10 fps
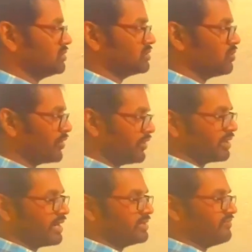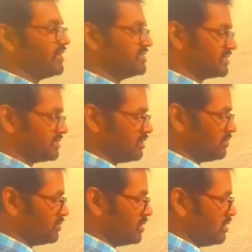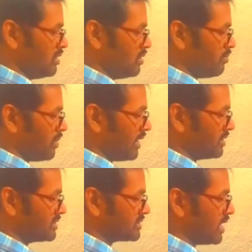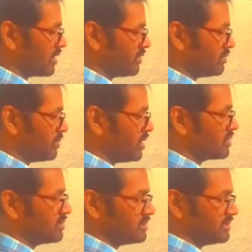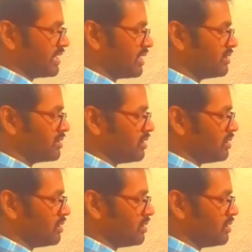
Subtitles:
So what do you get the first term? Minus R1 bar. Second